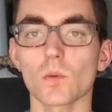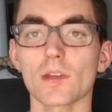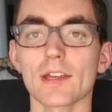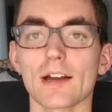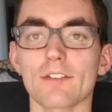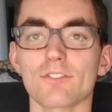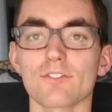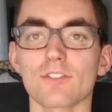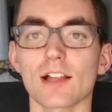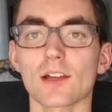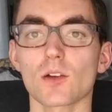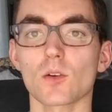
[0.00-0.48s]
We
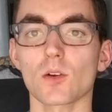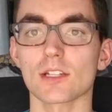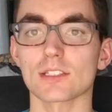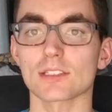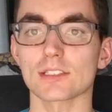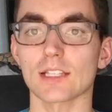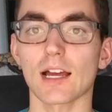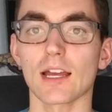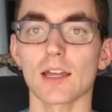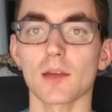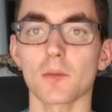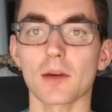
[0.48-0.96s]
got
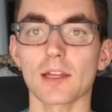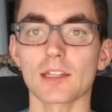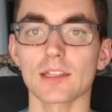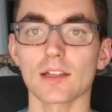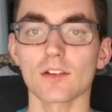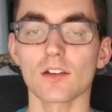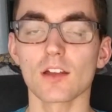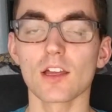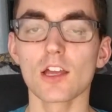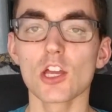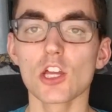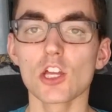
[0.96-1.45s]
FlyQuest. I am on
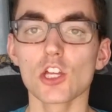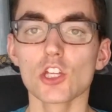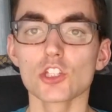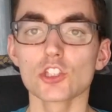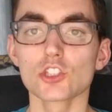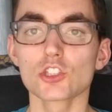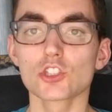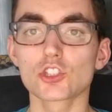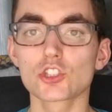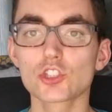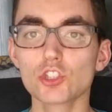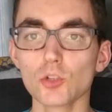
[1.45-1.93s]

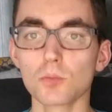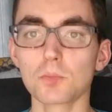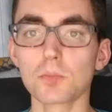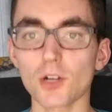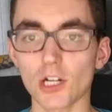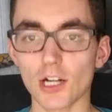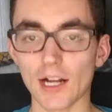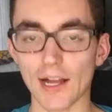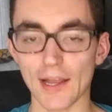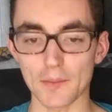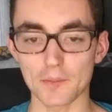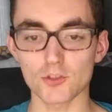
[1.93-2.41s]
the
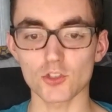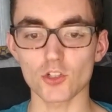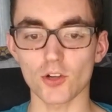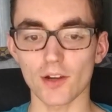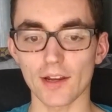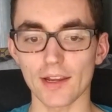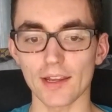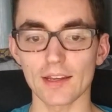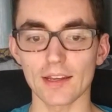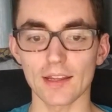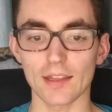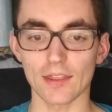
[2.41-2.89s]
super hype
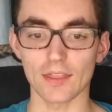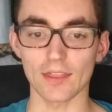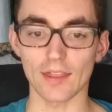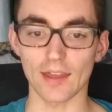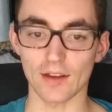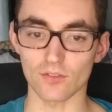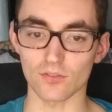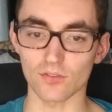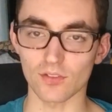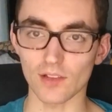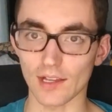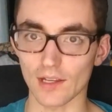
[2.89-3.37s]
train
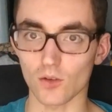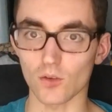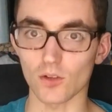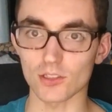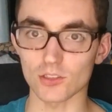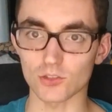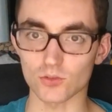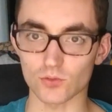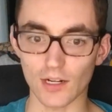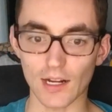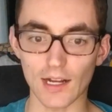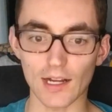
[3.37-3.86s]
that
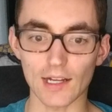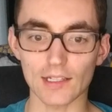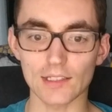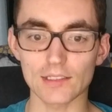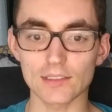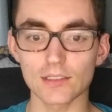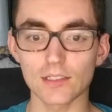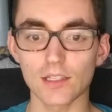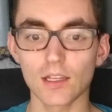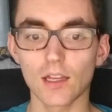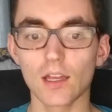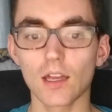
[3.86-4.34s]
FlyQuest
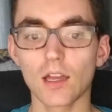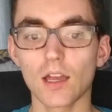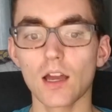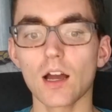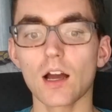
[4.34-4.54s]
rocks.